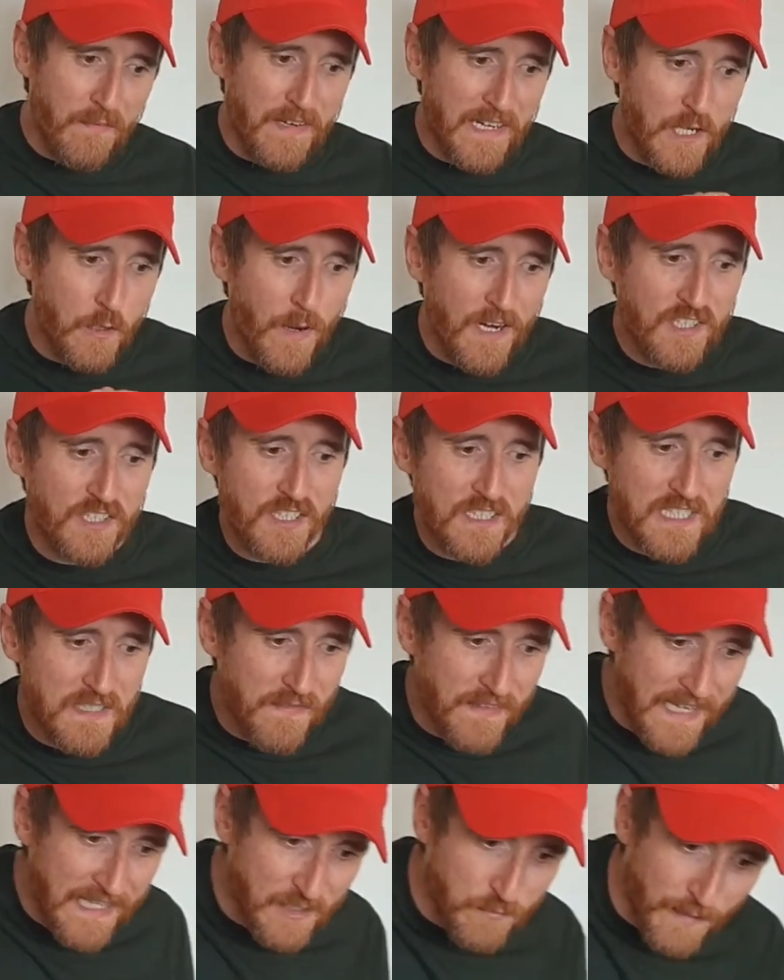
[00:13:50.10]
you have any questions
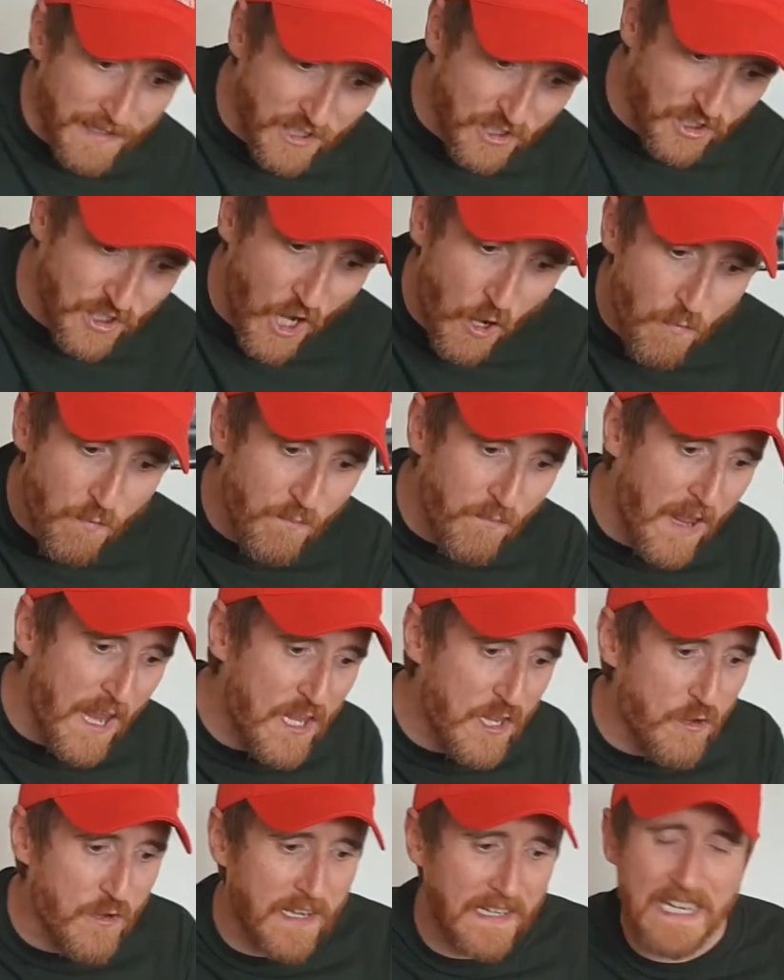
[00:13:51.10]
for next week's show,
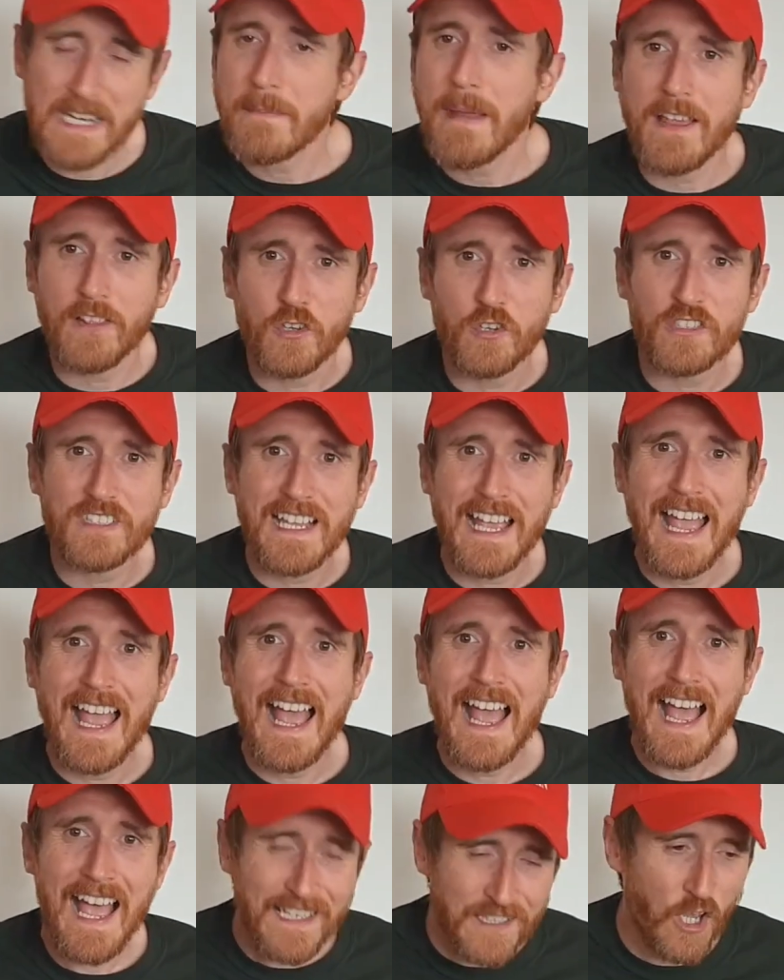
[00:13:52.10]
you can email us,
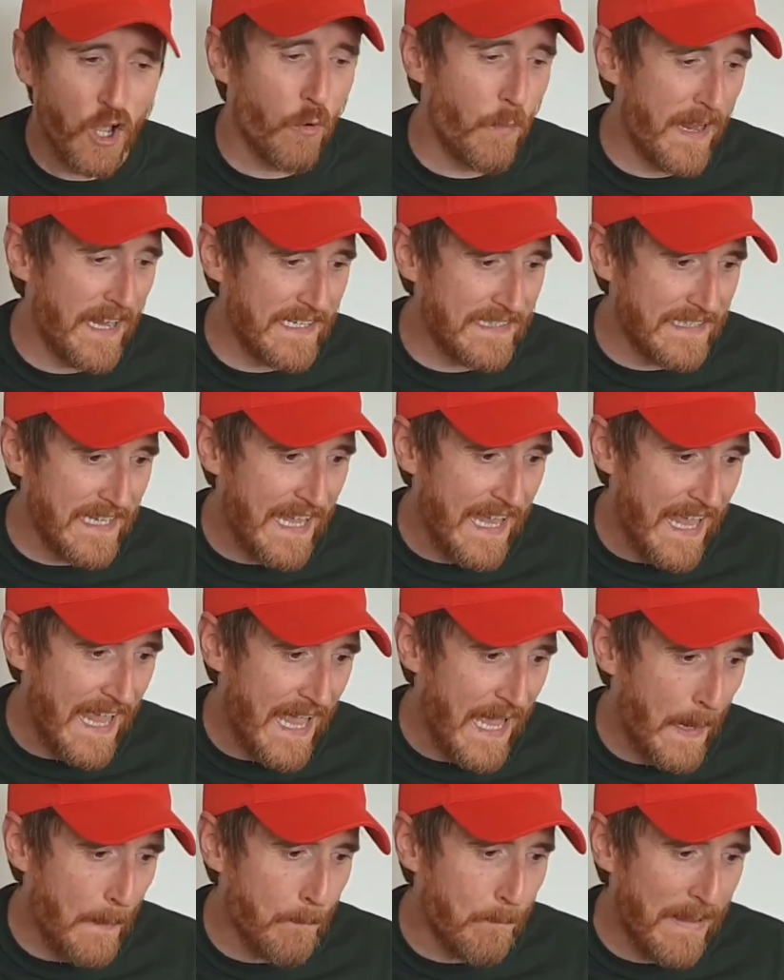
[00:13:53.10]
as always,
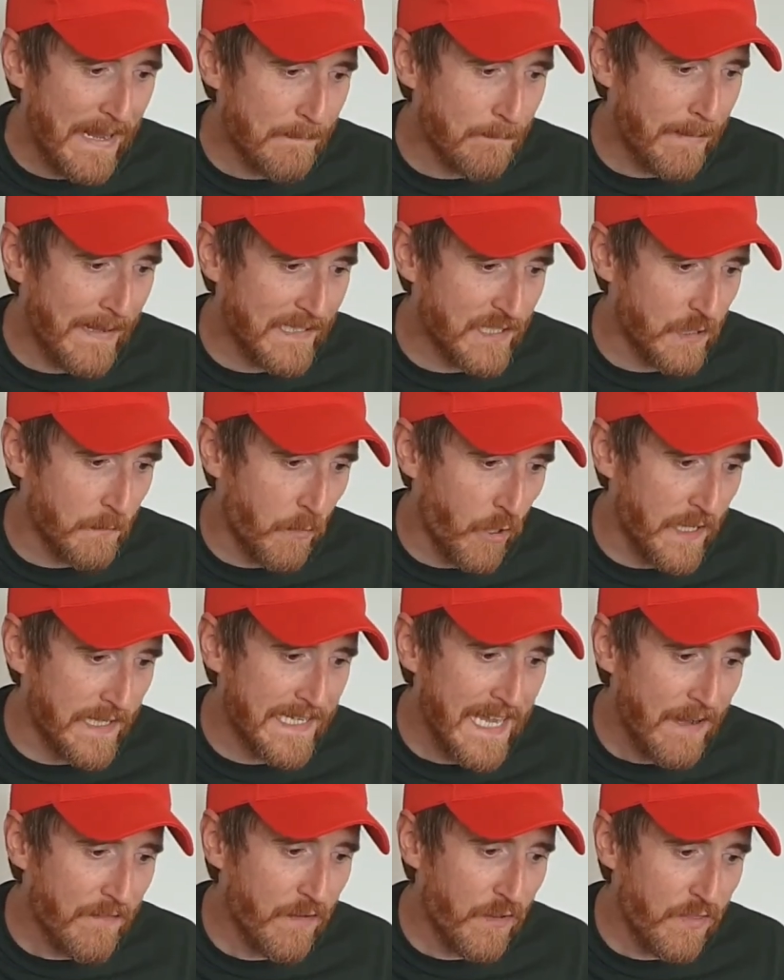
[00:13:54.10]
at
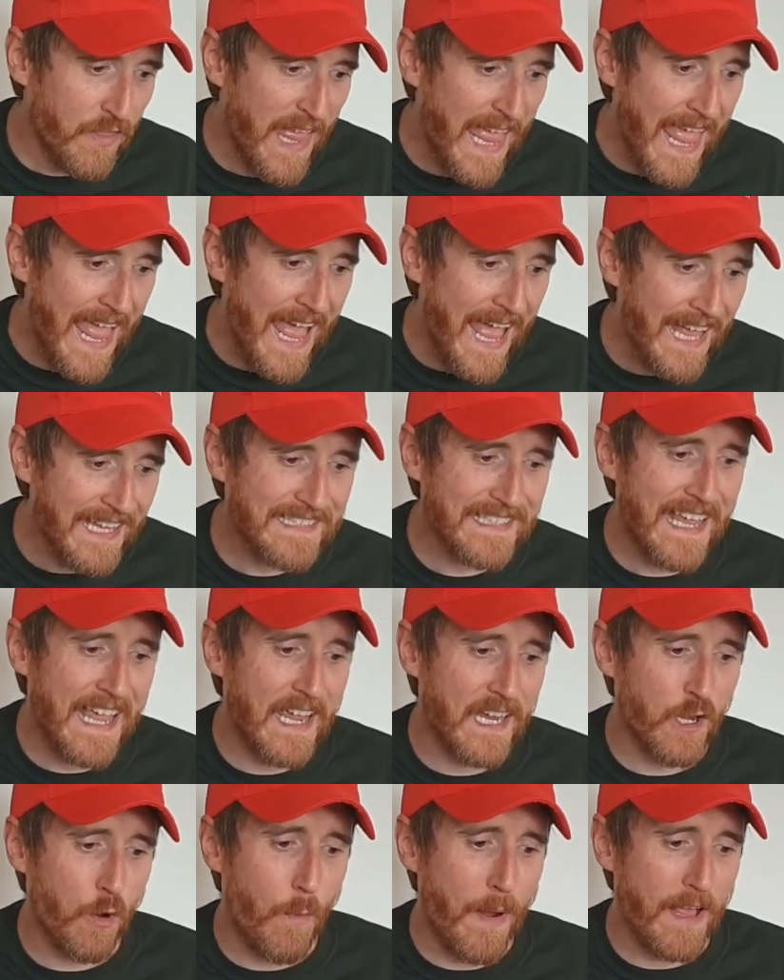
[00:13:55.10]

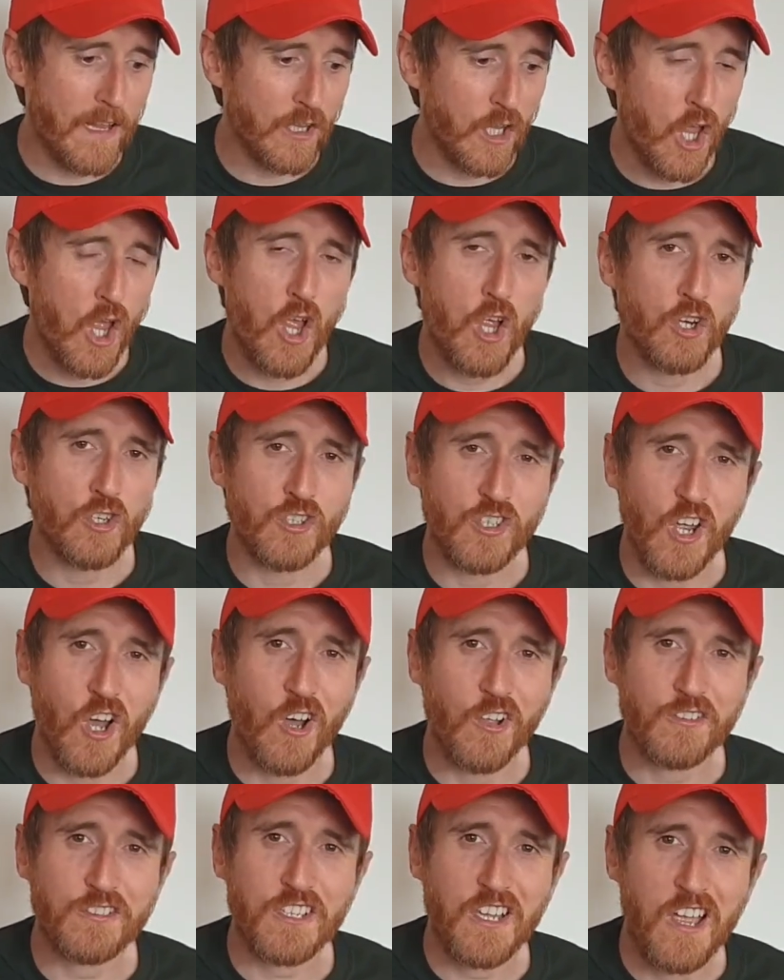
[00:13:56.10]

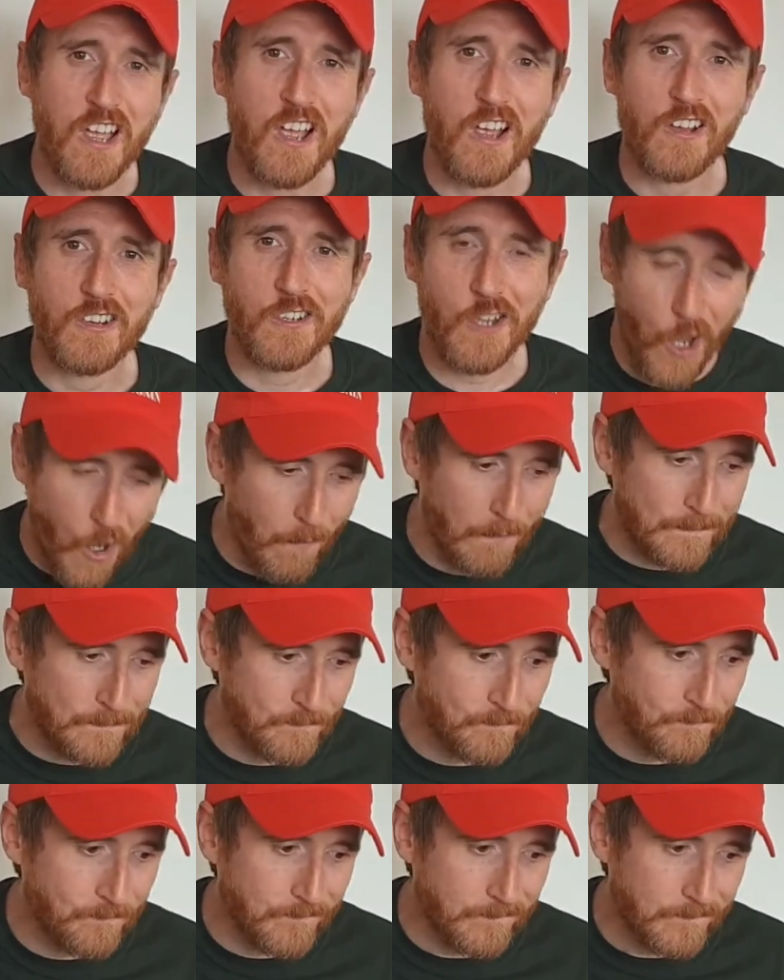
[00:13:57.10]
badbadgerboygareth@aol.com.
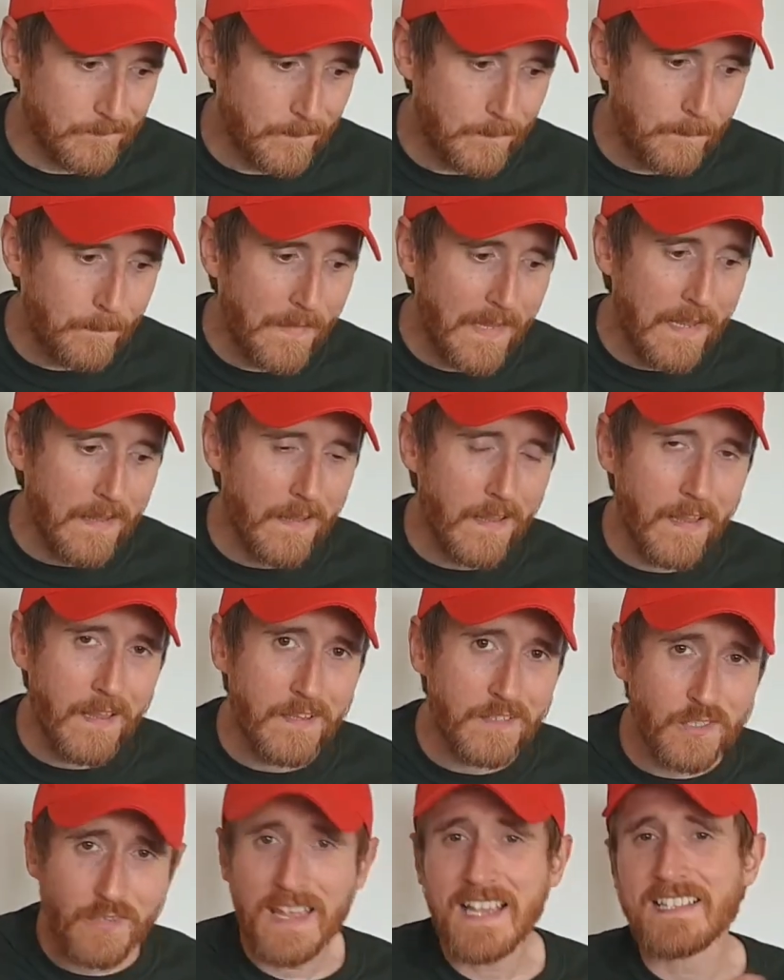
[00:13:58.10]

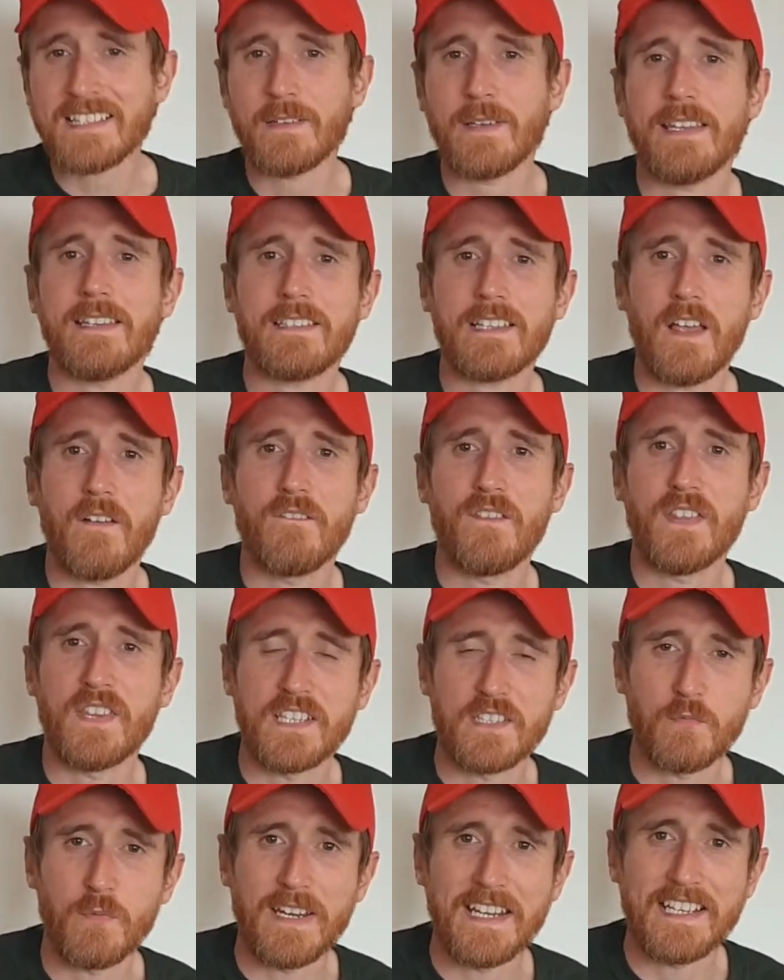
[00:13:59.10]
So that's it for
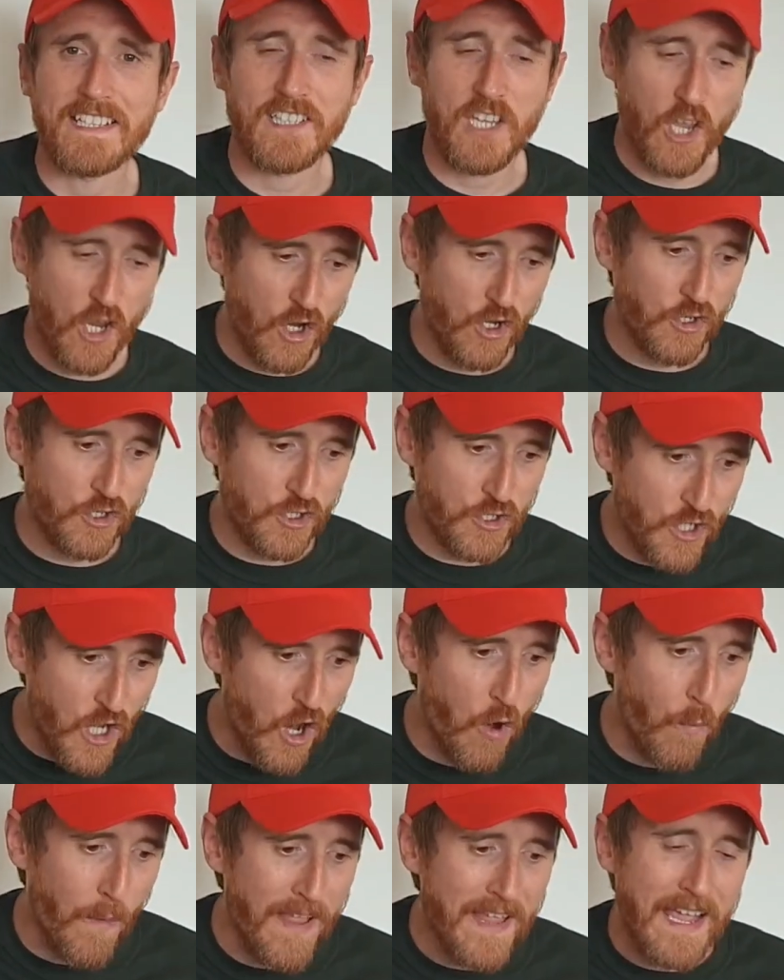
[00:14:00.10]
this week's
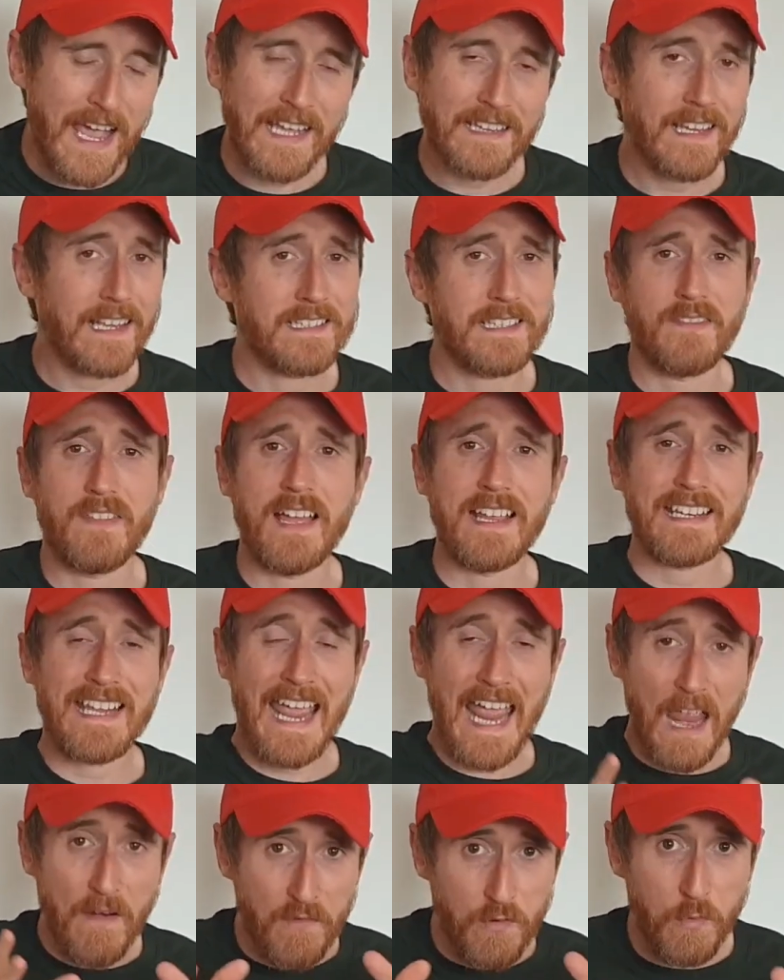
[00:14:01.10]
show. I'd like to thank
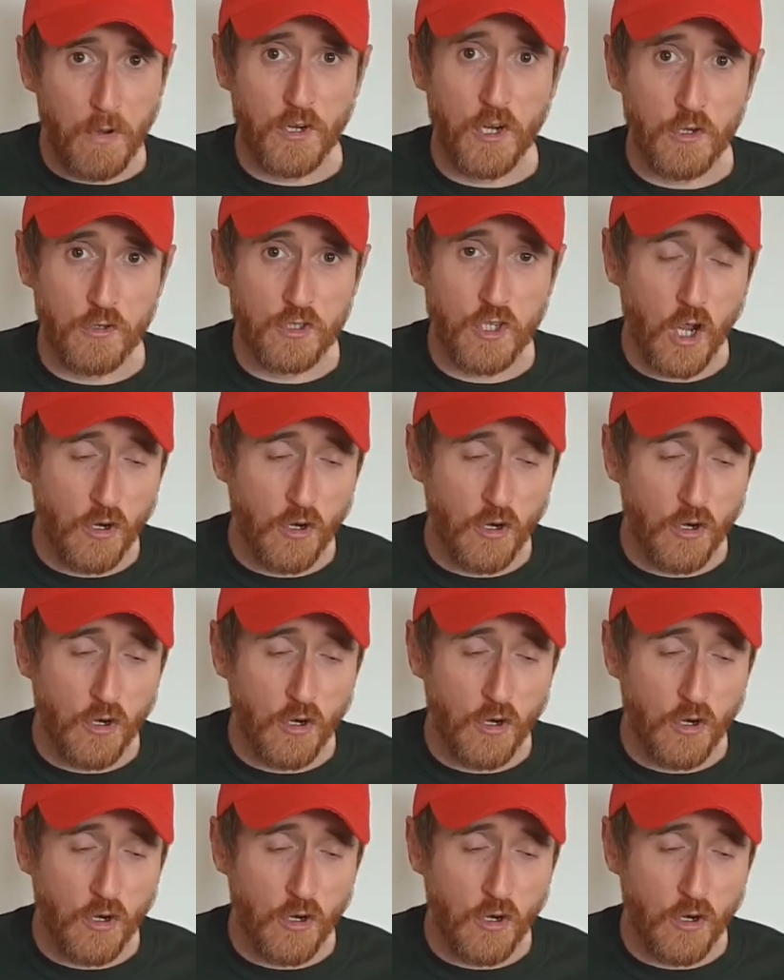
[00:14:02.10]
everyone who's